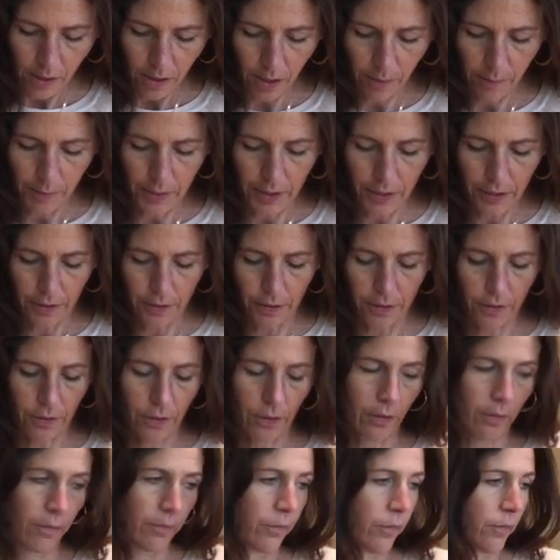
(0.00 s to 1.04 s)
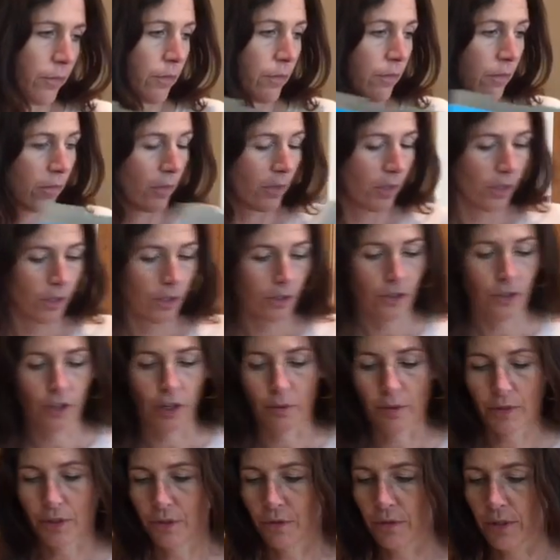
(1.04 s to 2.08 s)
I'm going to
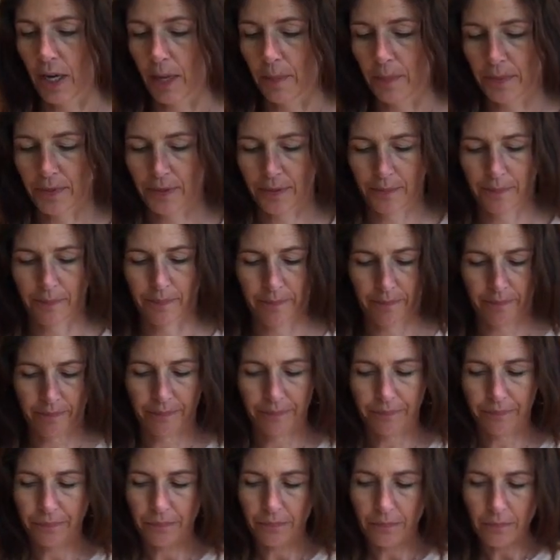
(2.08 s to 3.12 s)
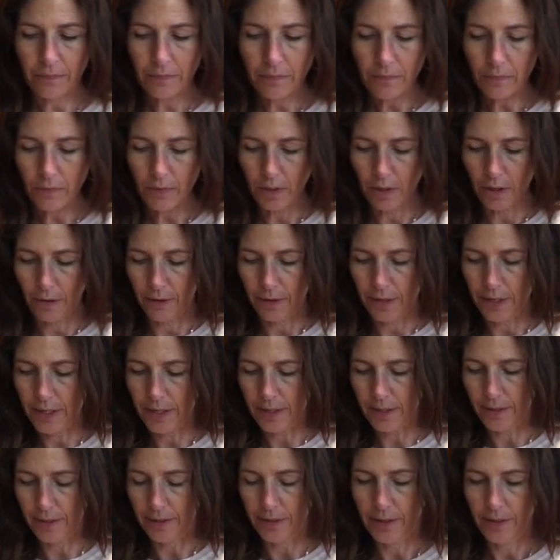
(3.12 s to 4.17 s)
start with 2 cups. All
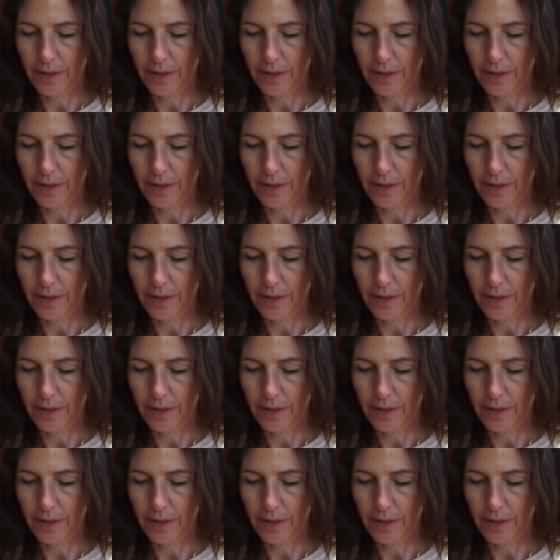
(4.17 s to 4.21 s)
right.